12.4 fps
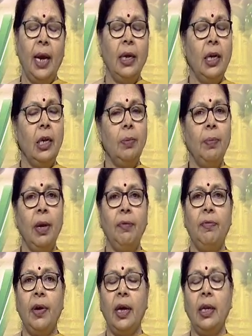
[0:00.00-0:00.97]
And it may
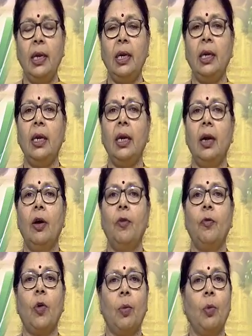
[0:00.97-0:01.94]
vary
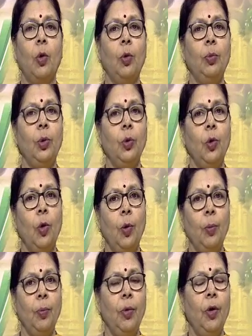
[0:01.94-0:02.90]
from home to
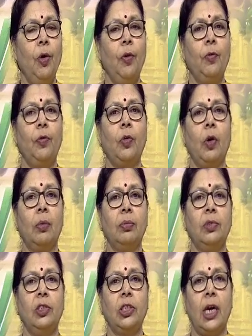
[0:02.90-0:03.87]
home,
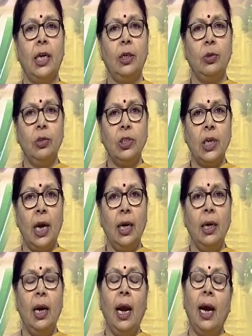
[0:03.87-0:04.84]
from child to
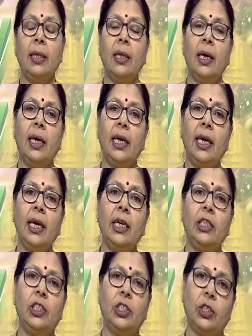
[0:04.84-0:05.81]
child, and the
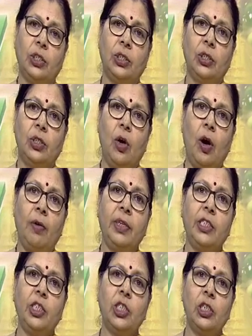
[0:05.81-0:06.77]
age
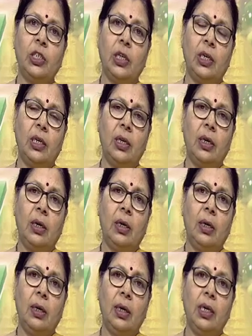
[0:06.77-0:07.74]
of the children
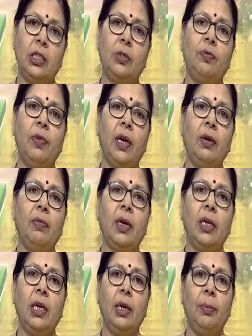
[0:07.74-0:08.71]
is very,
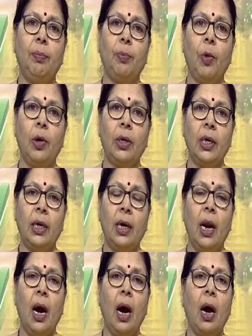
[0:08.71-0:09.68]
very
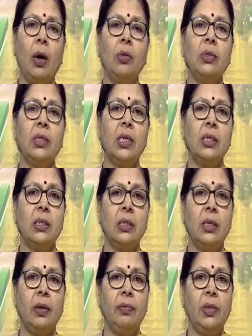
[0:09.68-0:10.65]
important. How
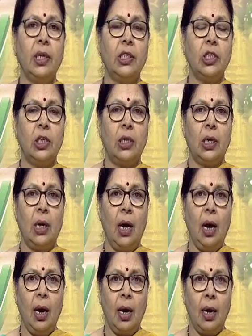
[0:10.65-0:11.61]
sensitive their children
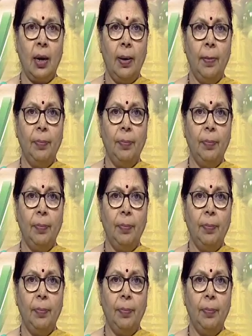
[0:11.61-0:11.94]
are,